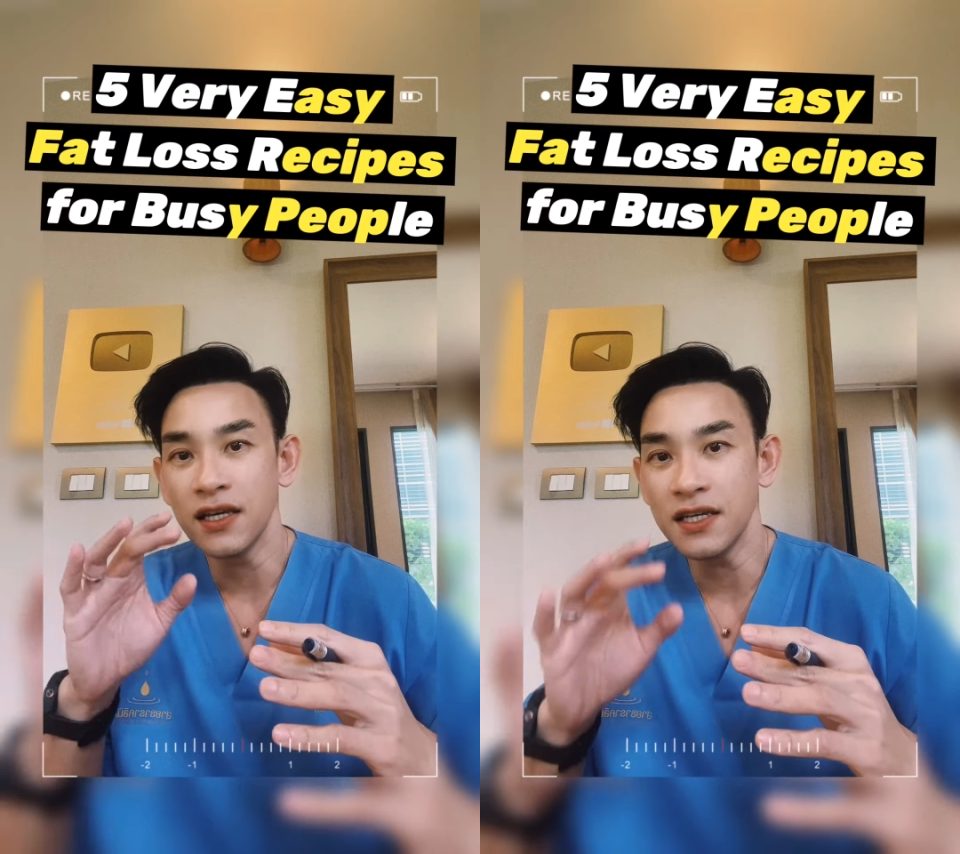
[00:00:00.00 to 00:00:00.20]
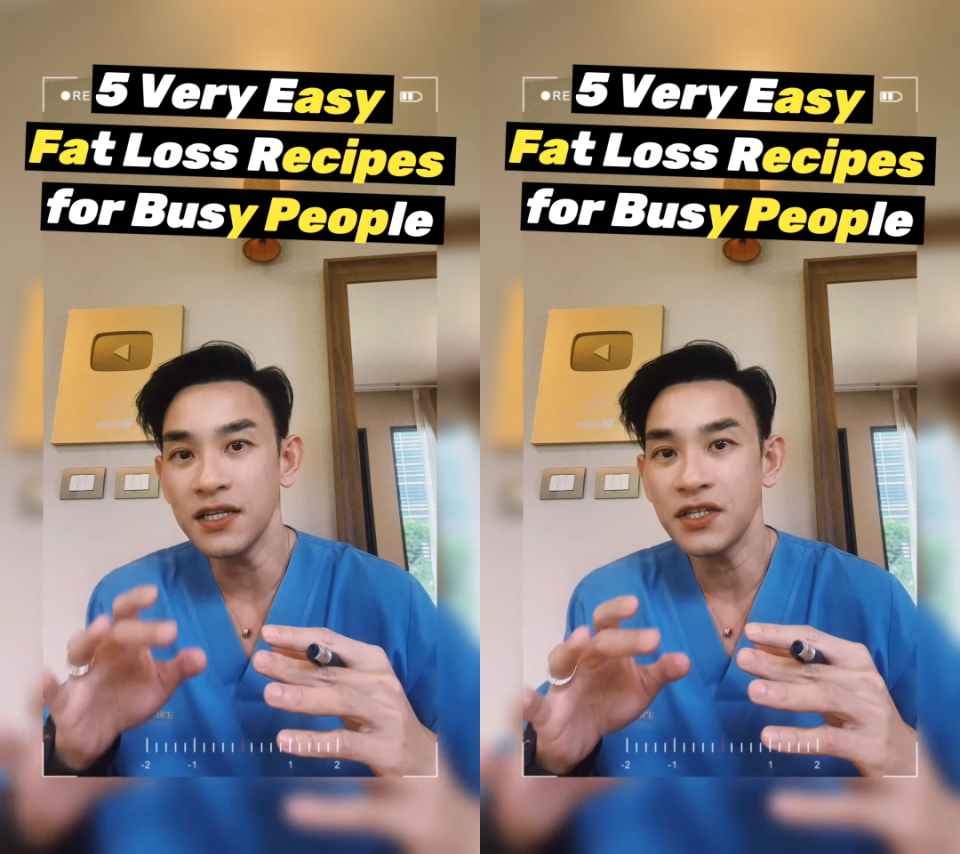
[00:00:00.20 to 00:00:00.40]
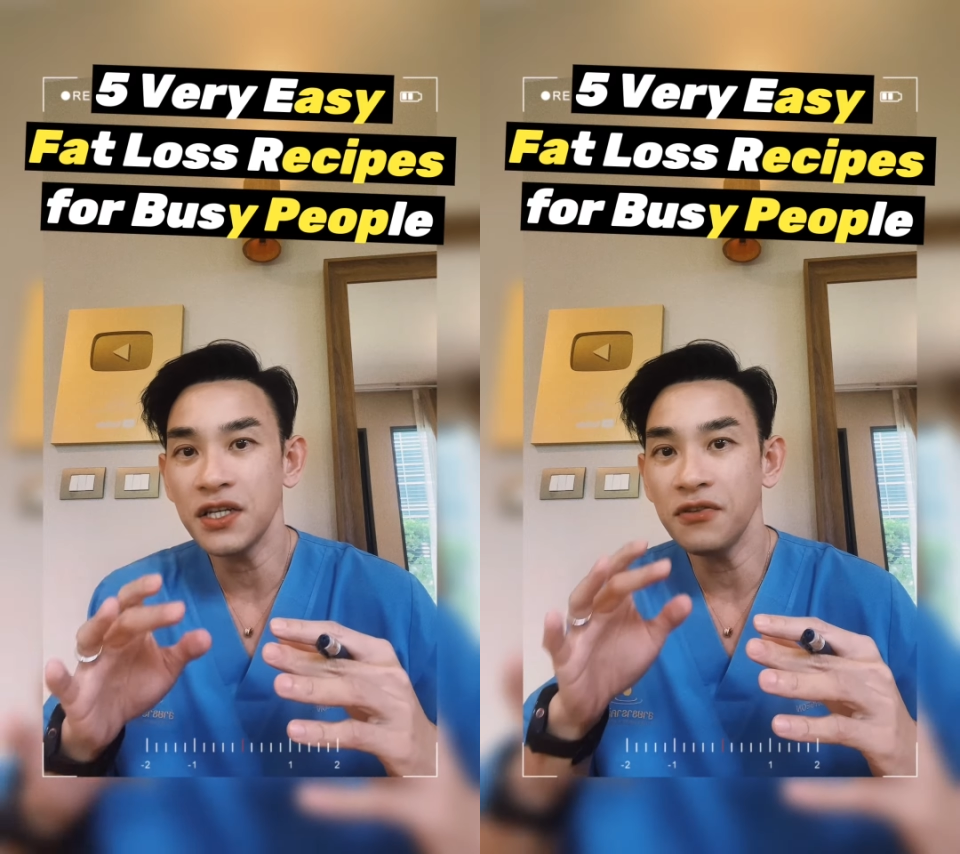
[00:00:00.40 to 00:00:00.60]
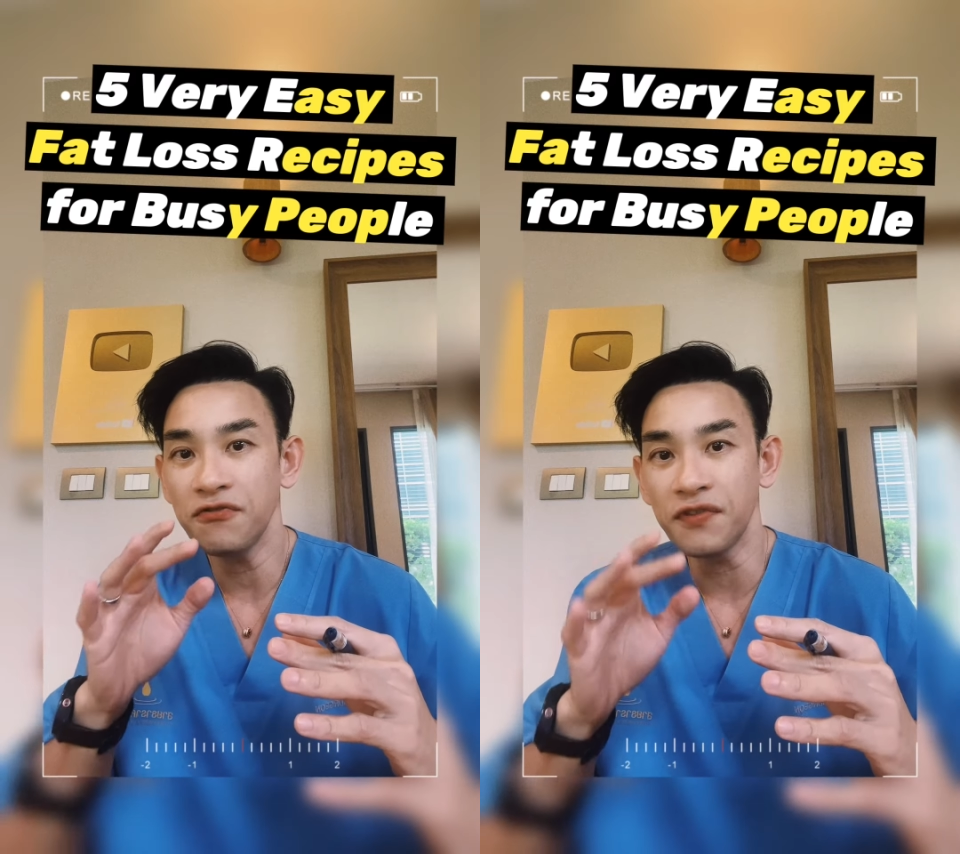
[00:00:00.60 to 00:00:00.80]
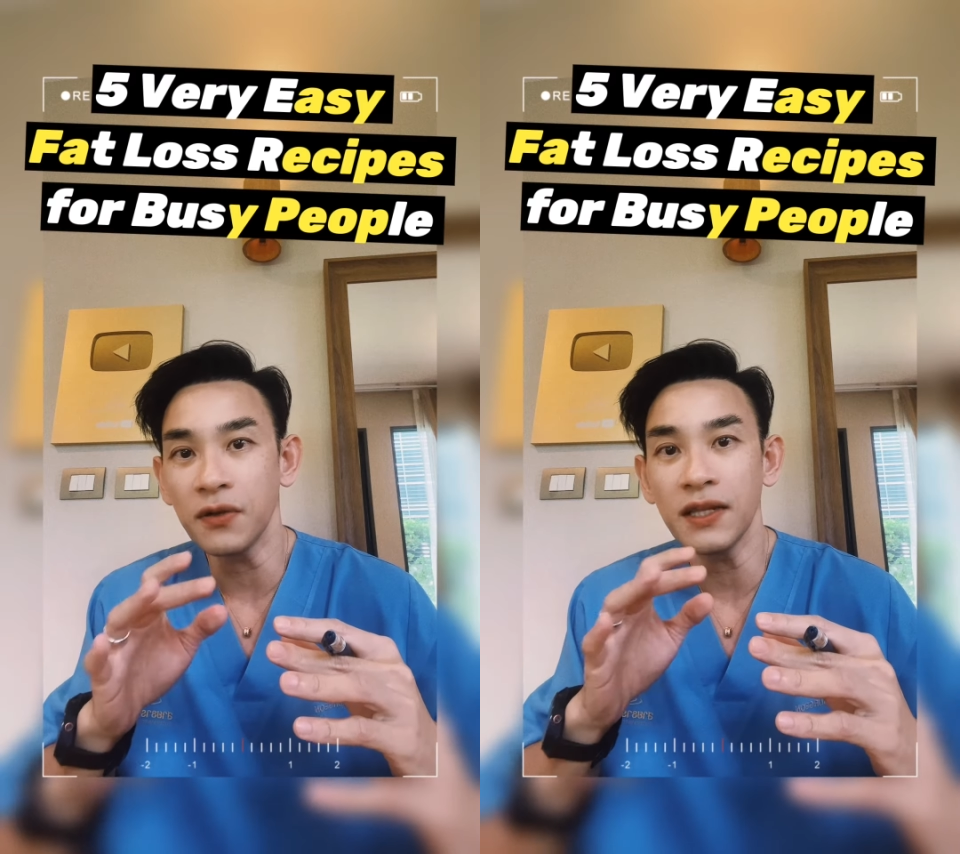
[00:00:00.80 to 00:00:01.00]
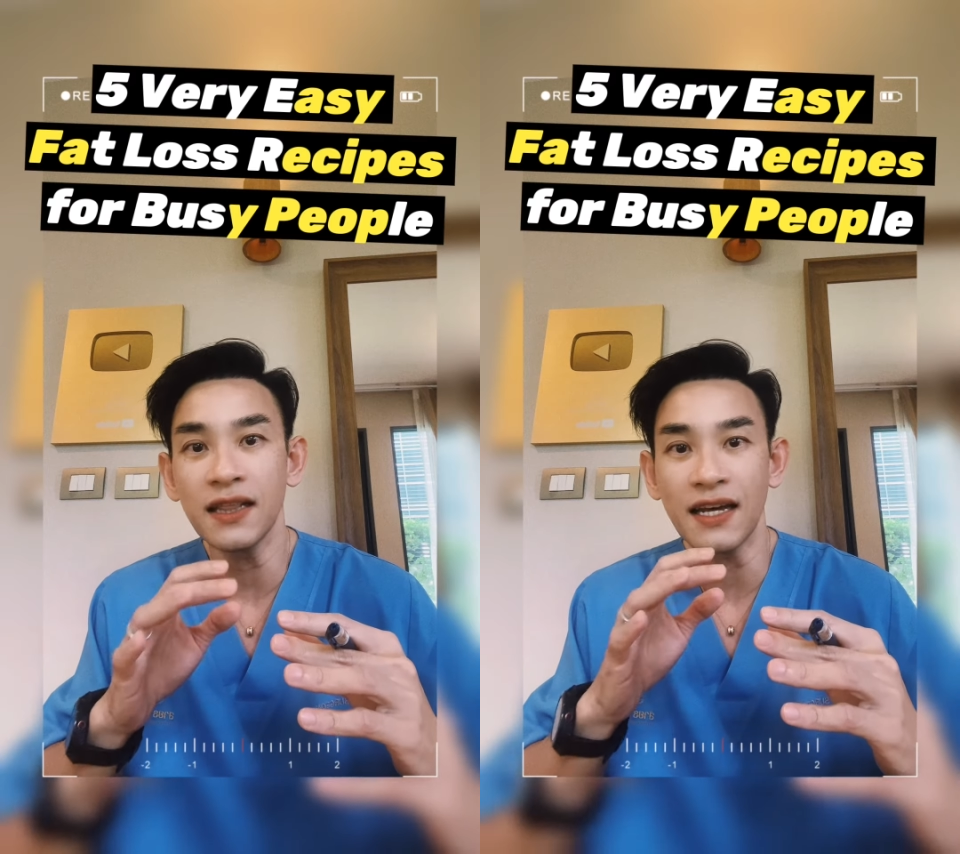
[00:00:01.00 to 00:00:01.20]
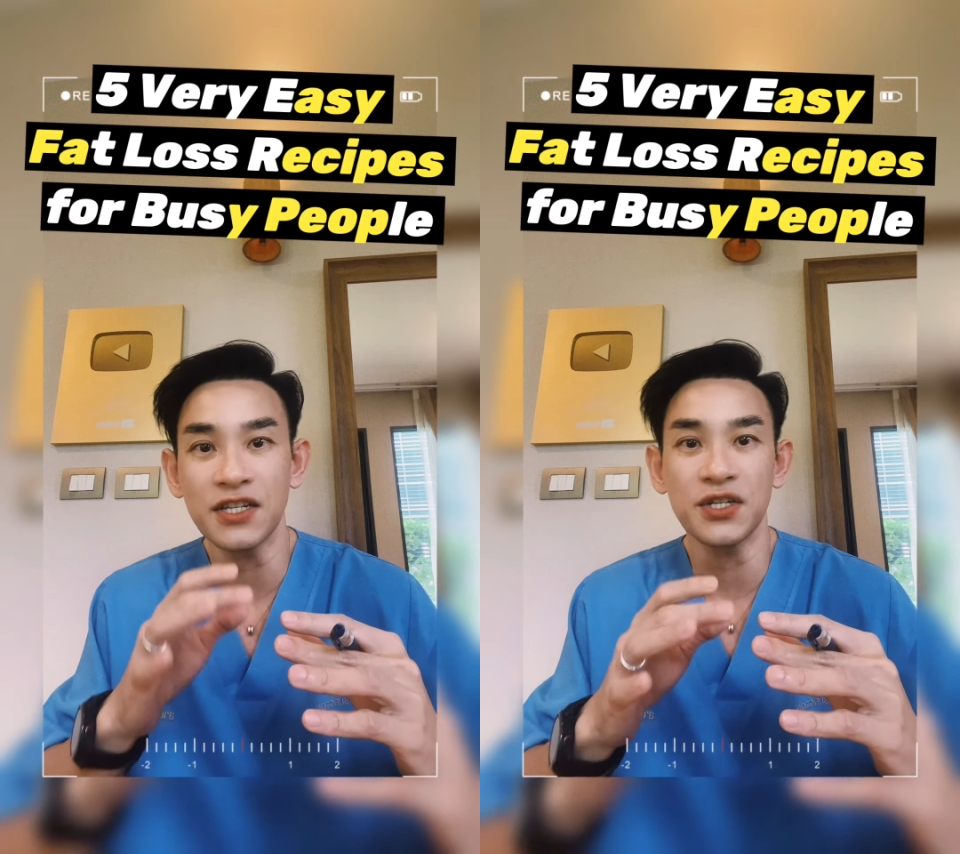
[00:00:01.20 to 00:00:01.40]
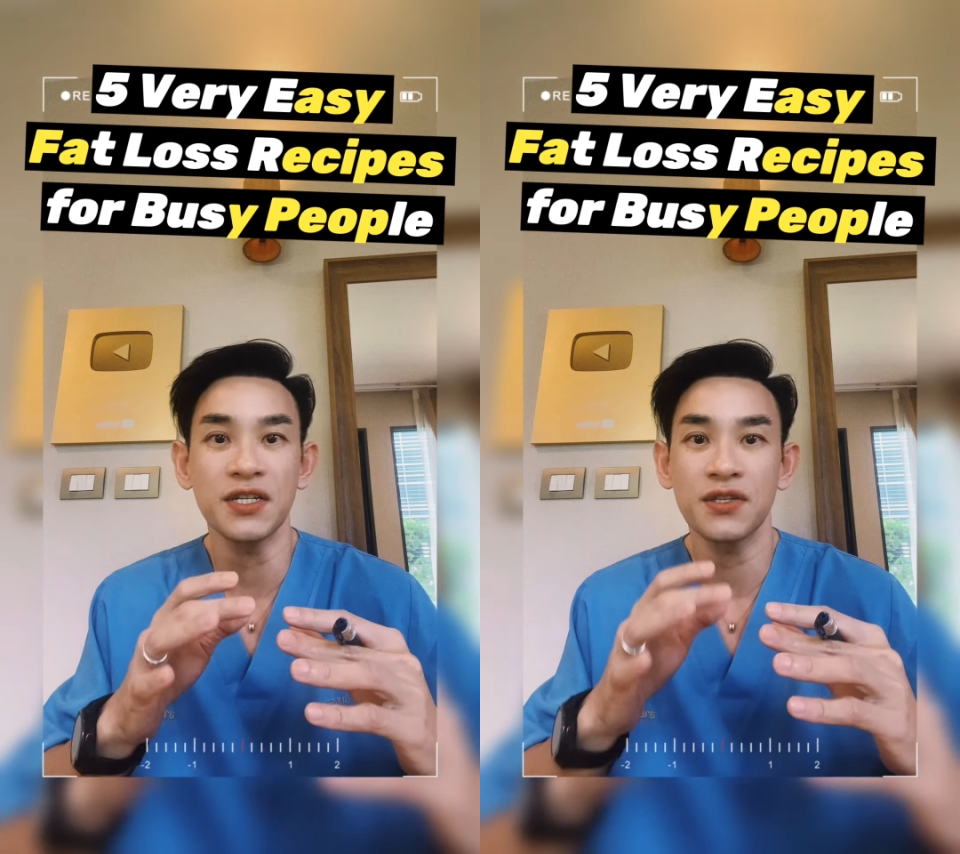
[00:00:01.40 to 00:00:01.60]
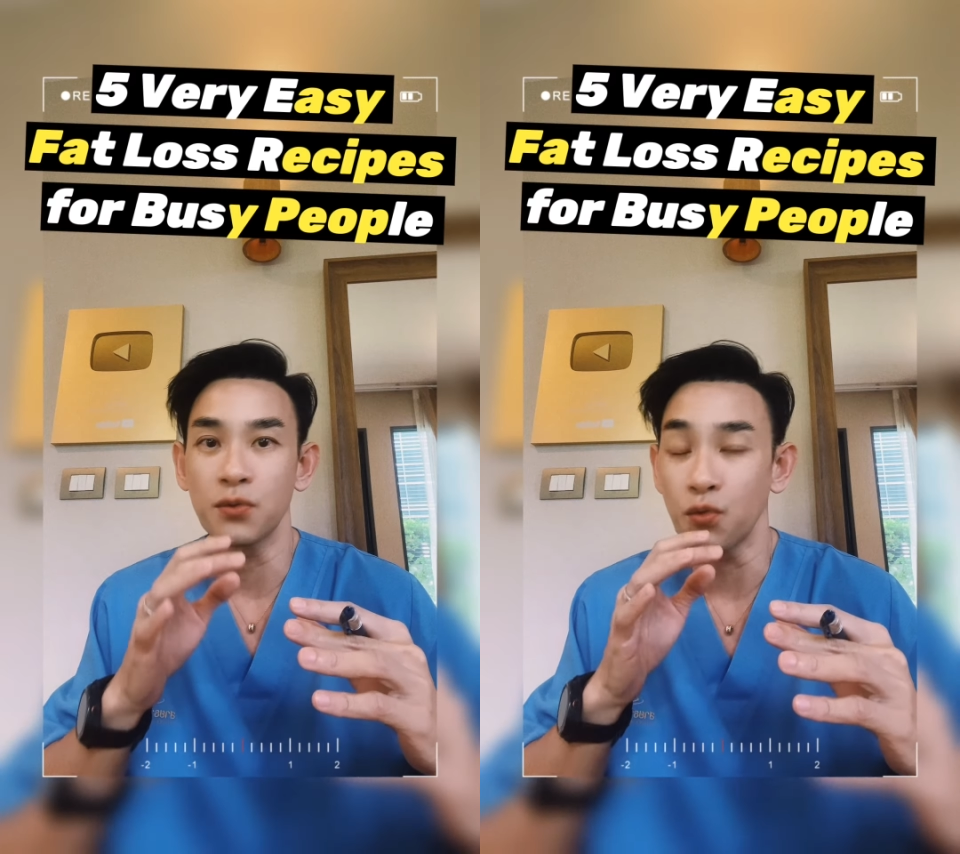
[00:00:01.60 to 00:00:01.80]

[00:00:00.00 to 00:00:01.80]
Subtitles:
Easy filling lunches